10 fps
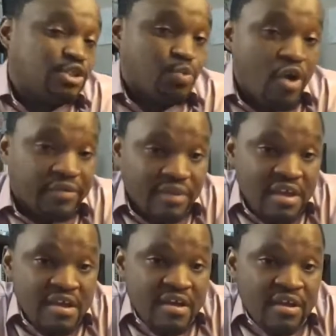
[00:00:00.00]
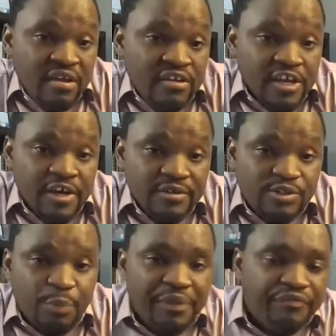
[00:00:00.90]
is worth. You know,
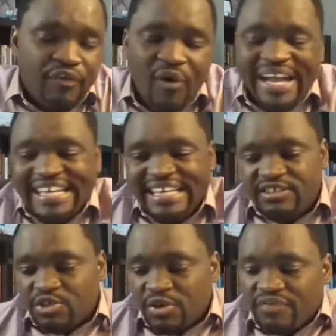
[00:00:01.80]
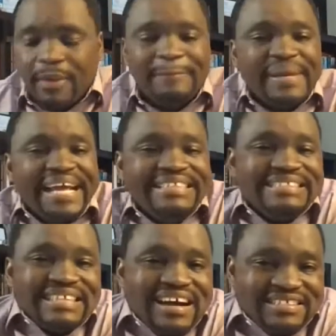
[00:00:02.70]
so before any sort of campaign
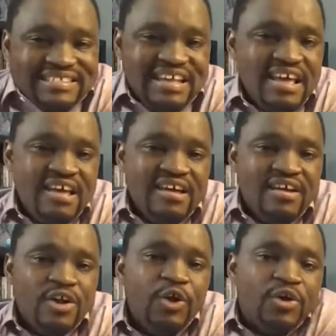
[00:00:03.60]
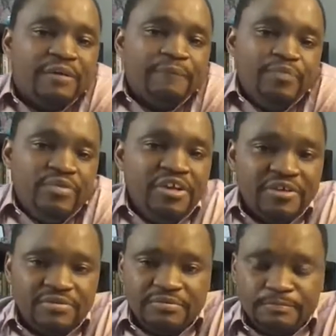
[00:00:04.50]
starts, look, you
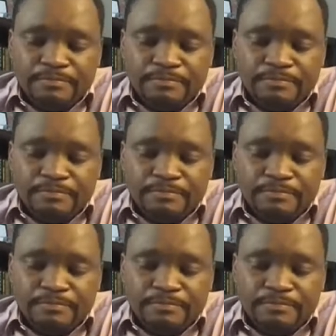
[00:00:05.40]
know.